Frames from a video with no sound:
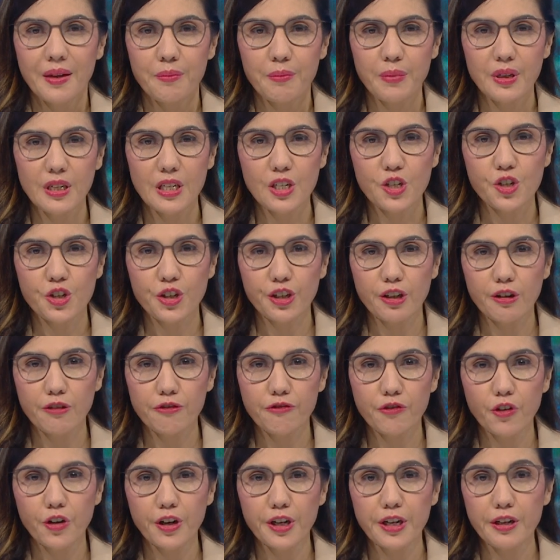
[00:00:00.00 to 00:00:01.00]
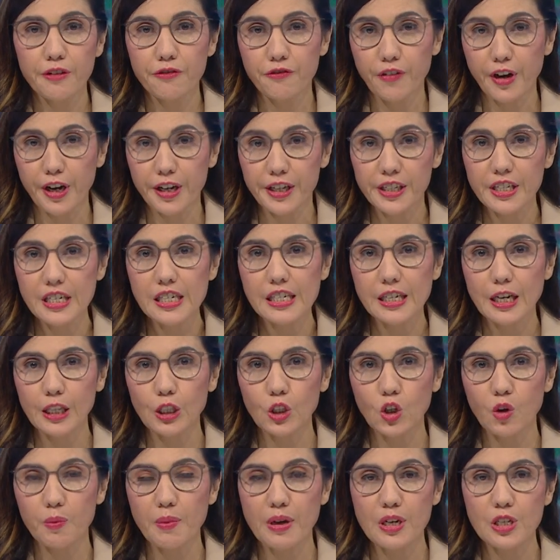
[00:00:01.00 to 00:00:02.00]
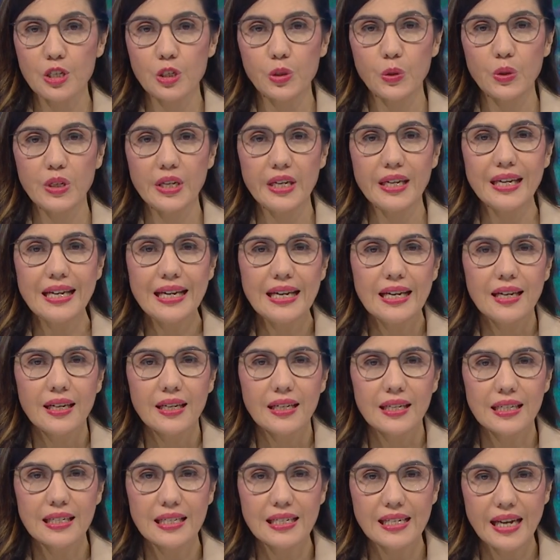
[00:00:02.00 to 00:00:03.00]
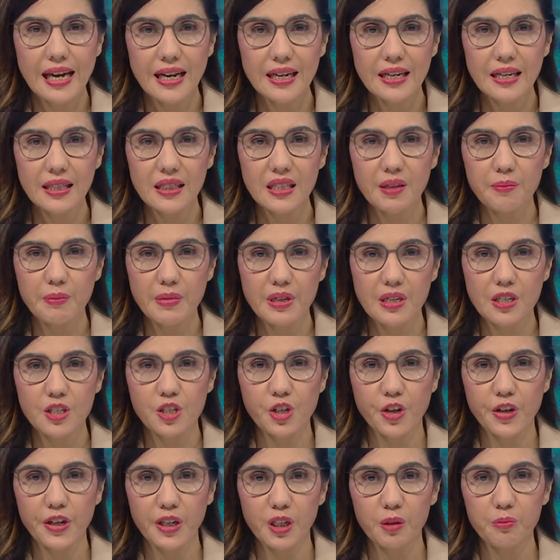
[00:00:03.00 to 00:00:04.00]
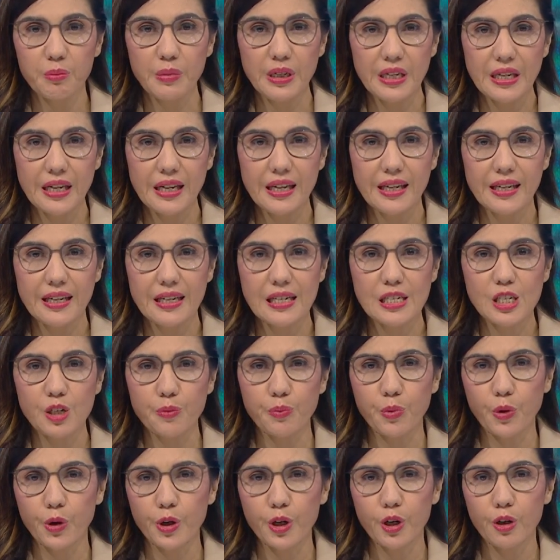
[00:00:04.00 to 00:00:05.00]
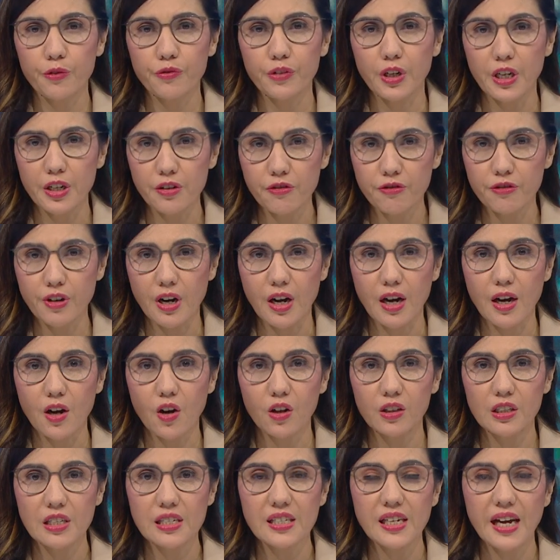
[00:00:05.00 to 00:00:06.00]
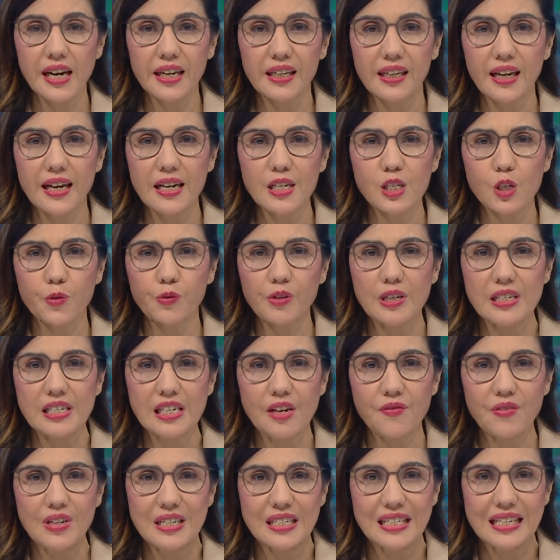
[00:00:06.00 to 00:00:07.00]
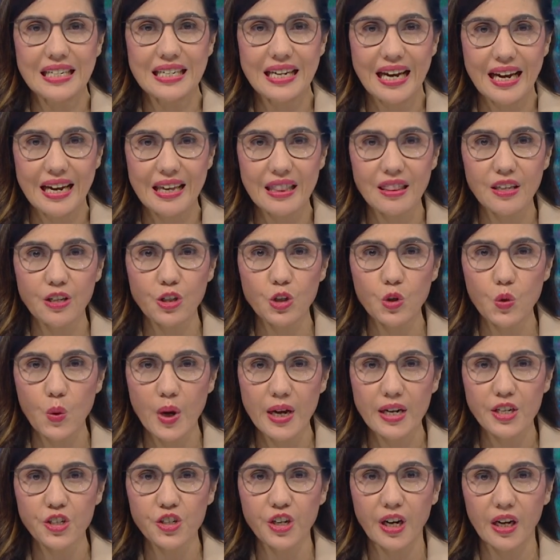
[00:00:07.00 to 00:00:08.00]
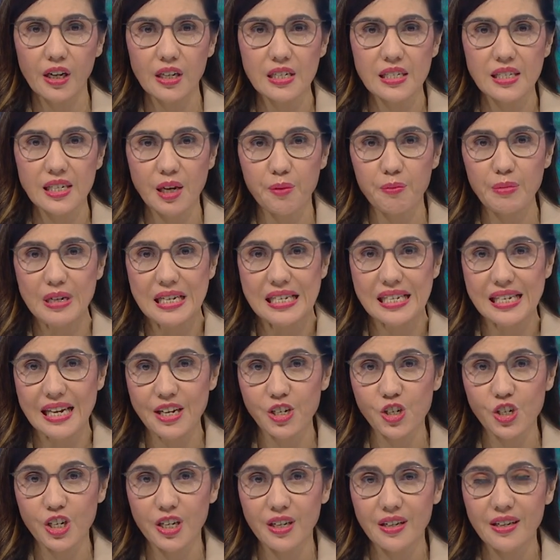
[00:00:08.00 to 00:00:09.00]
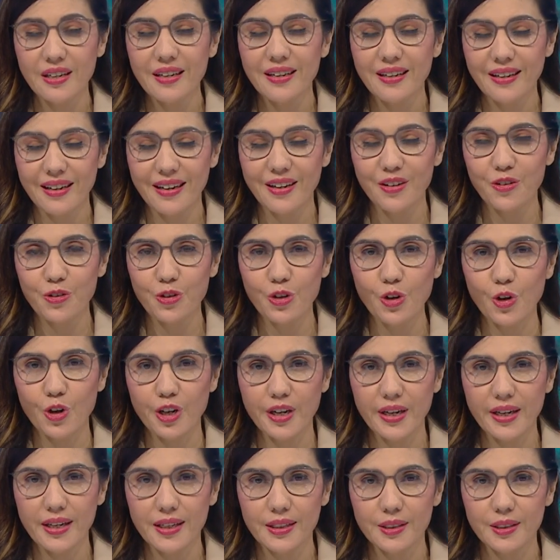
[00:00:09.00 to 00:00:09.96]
Minister of Foreign Affairs Retno Marsudi attended the ministerial meeting in support of UNRWA on the sidelines of the 79th UN General Assembly session in New York.